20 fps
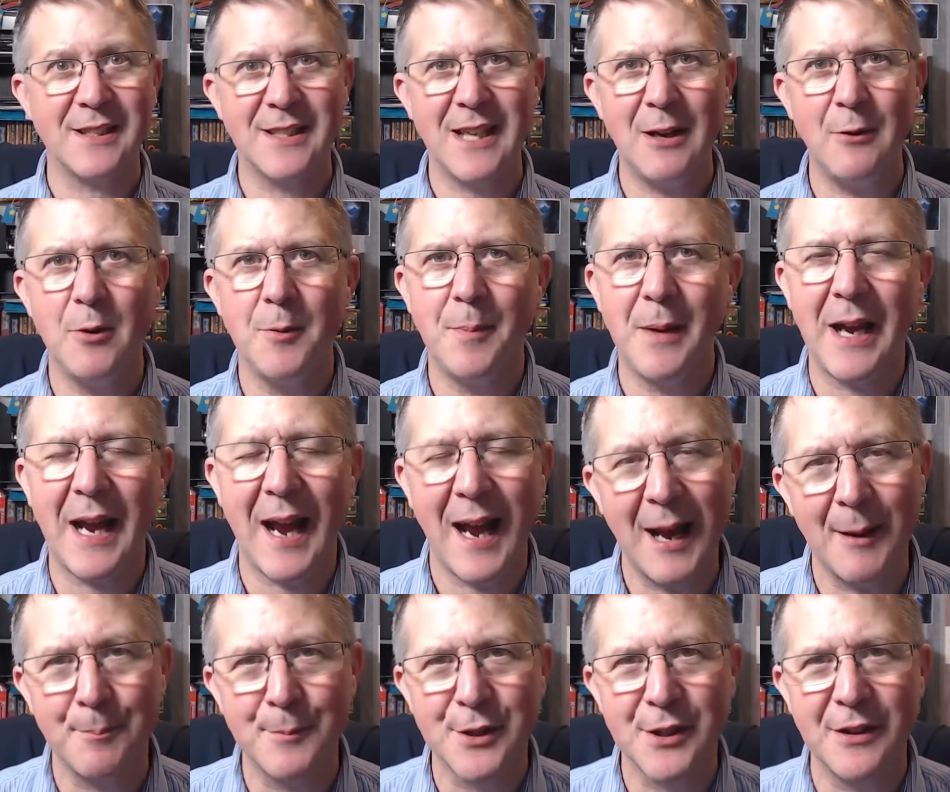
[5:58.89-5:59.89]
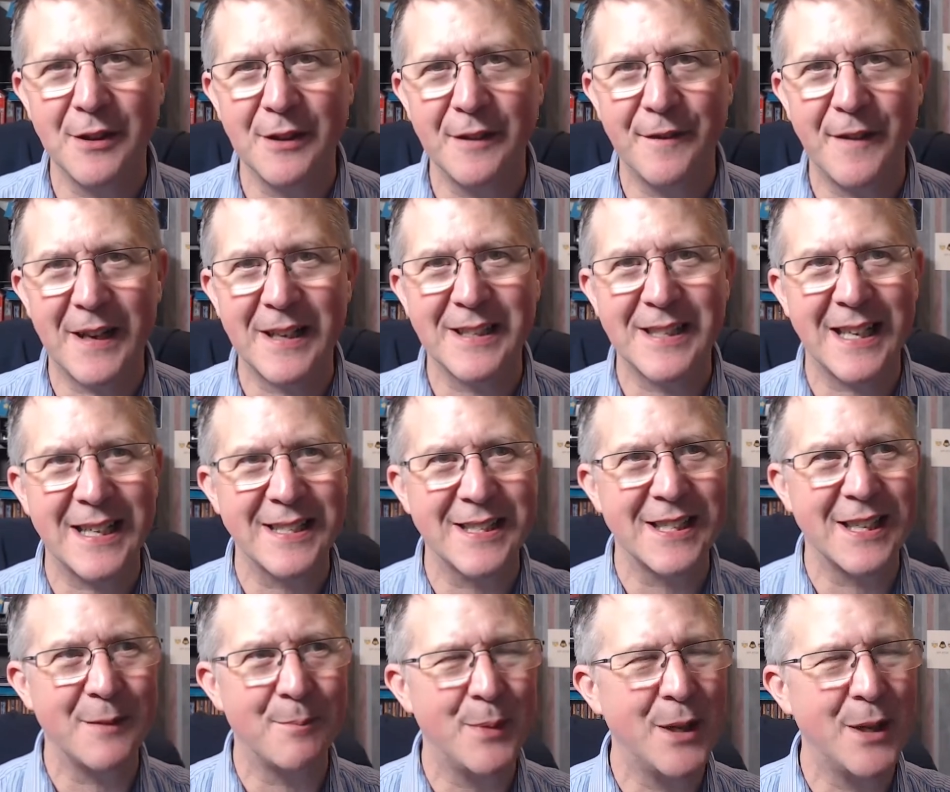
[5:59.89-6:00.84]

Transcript: That would be absolutely fantastic.